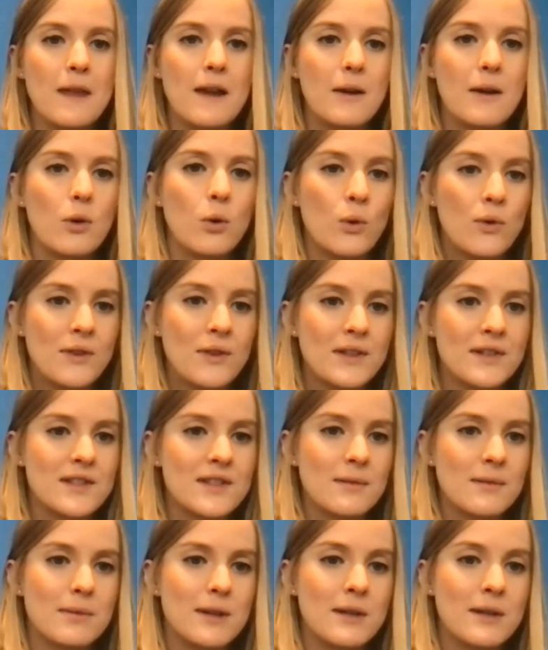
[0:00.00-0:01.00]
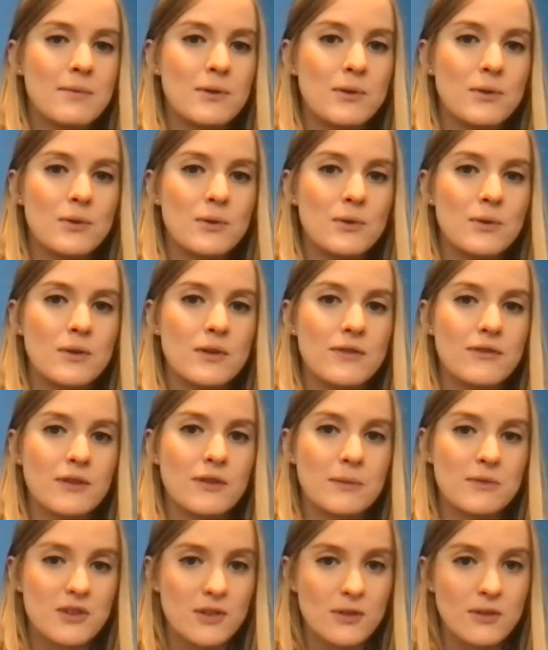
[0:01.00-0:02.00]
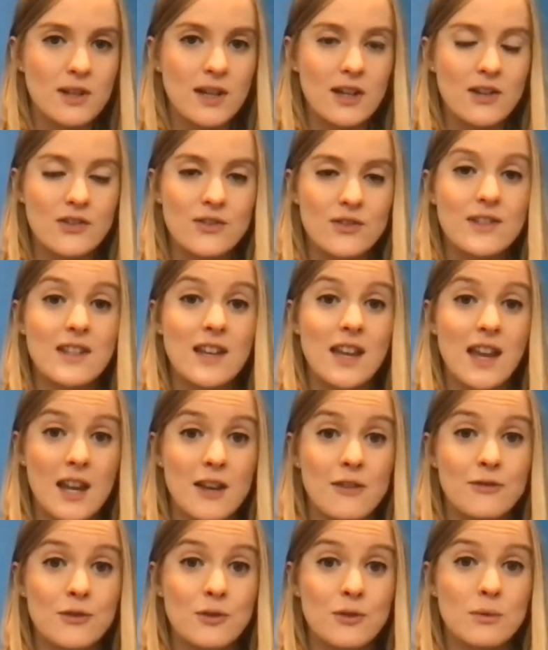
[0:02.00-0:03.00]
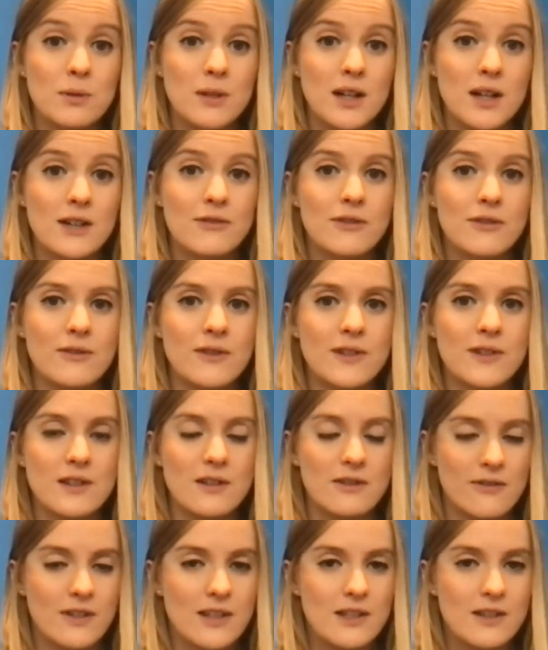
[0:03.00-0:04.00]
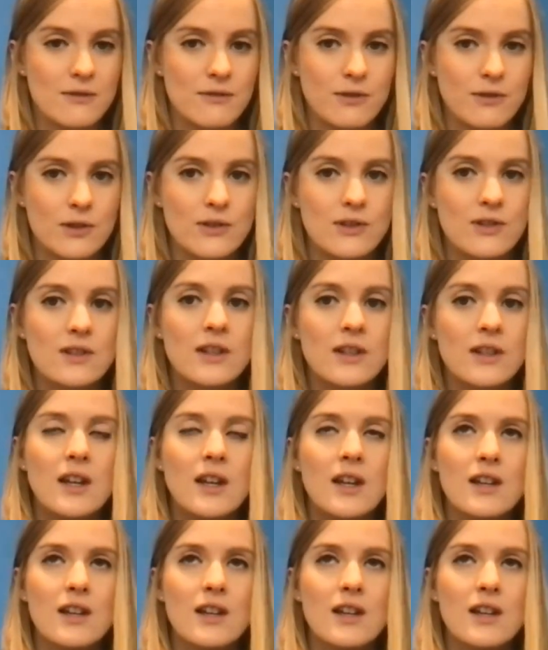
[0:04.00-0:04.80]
Or there's some people from certain countries that have to apply for a visitor visa first.